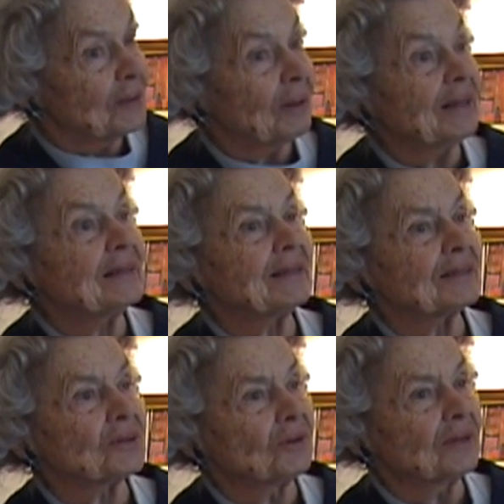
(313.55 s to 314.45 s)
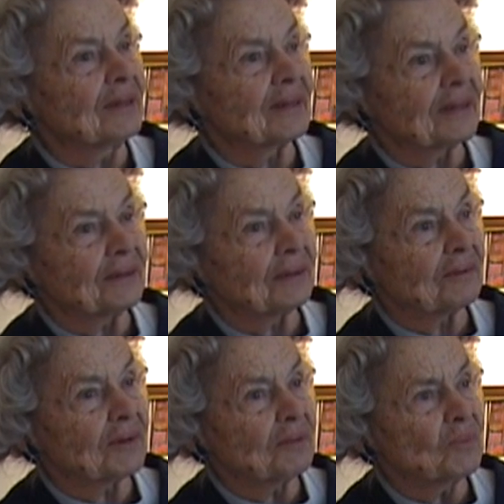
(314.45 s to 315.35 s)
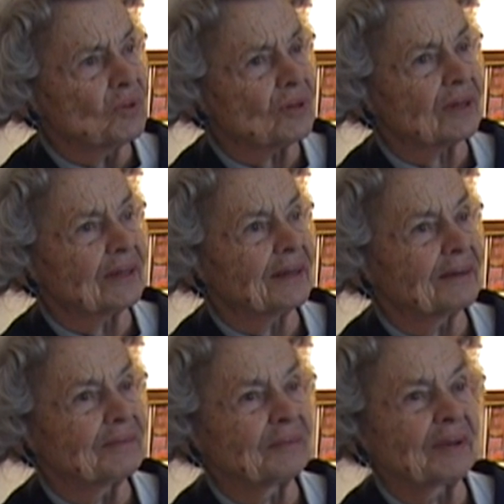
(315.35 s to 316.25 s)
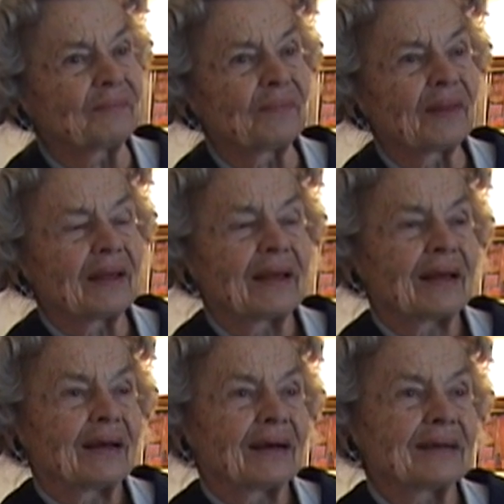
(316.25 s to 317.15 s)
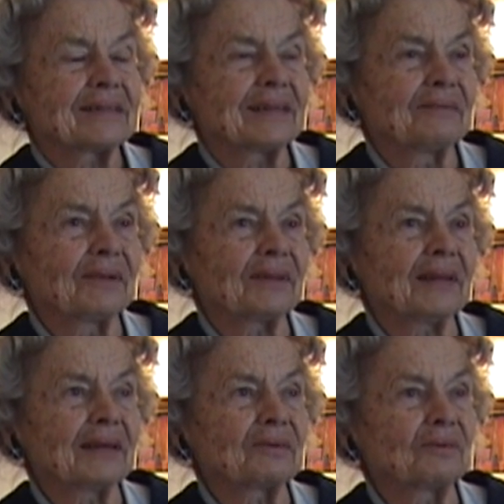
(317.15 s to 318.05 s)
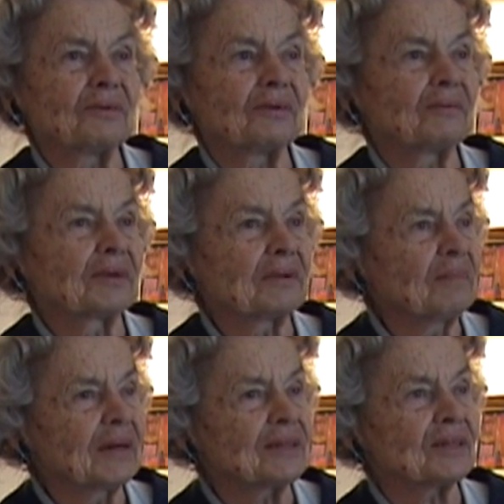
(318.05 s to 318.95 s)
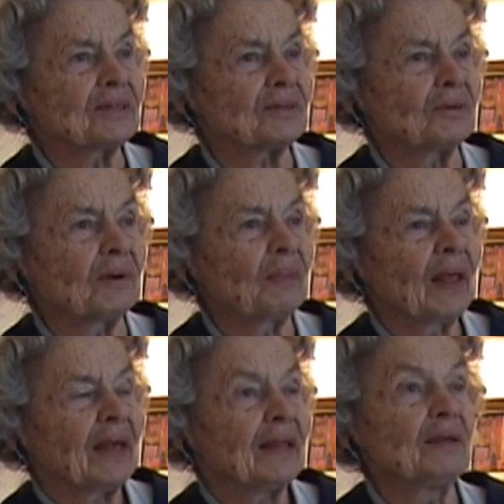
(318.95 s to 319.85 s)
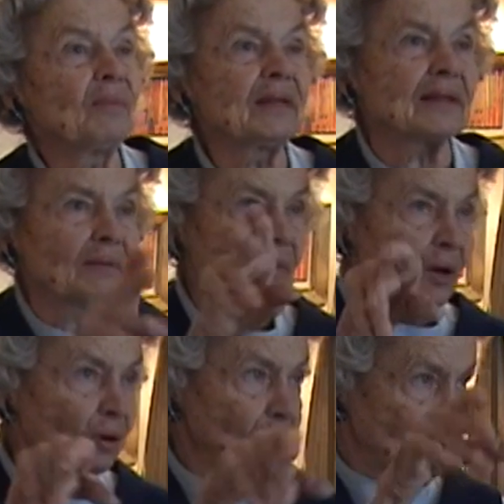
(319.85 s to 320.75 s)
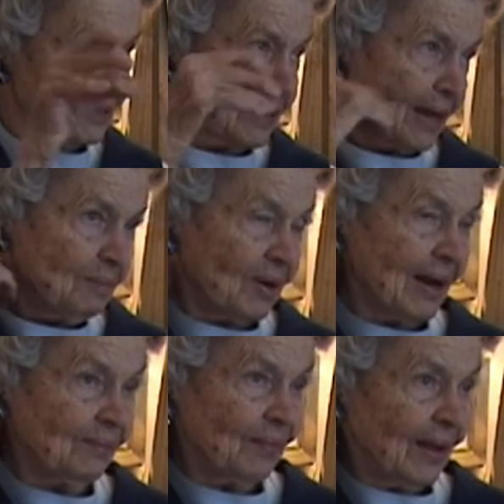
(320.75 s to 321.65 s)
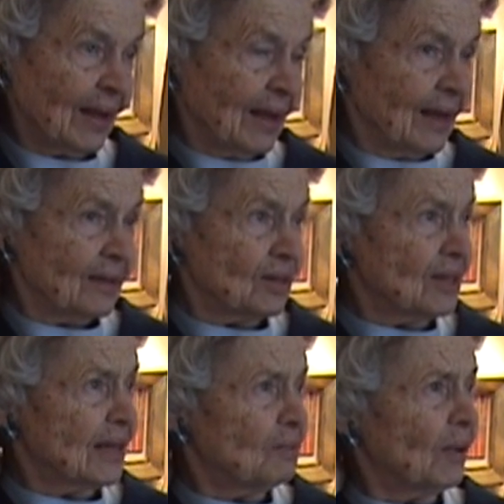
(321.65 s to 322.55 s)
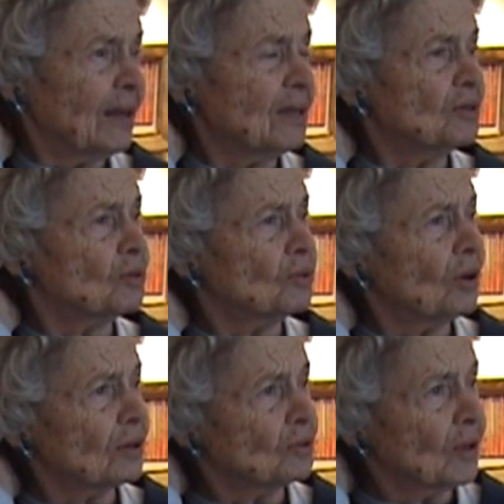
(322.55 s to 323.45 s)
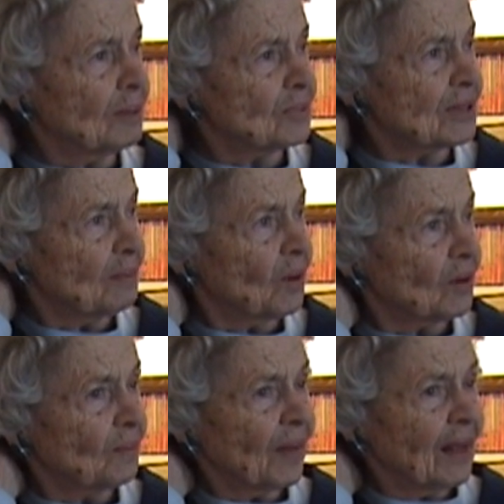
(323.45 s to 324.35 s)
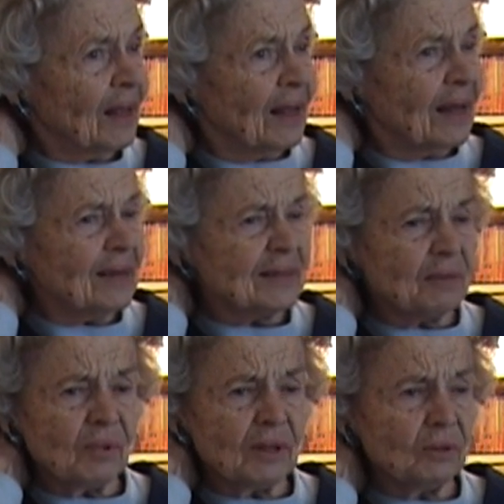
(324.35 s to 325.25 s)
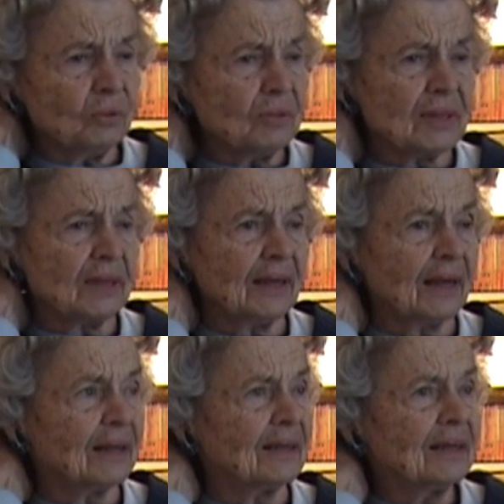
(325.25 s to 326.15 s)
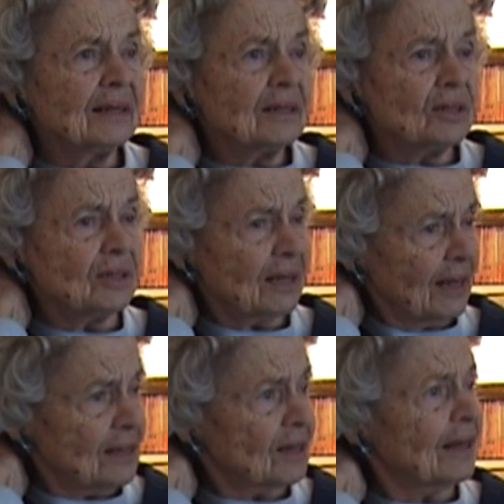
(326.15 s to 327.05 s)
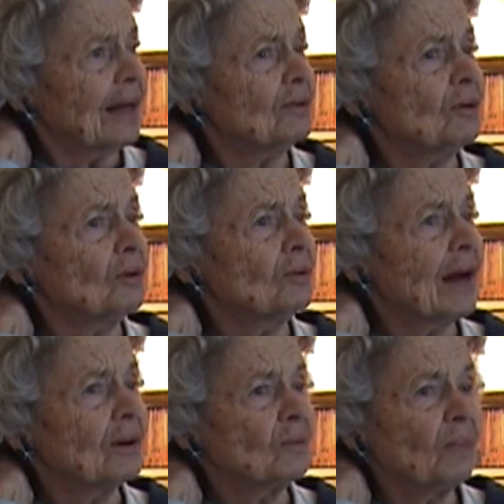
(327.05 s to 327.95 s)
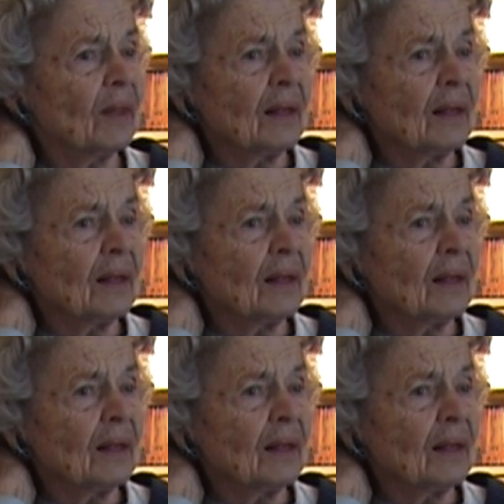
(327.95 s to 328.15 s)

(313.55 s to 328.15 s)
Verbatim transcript: quite extraordinary. You are a very musical young woman. I said, Well, thank you very much, and so on. In the meantime, the hostess came around, and she said, Why didn't you talk to him some more? I said, well, who's he? She said, that's Claudio Arrau.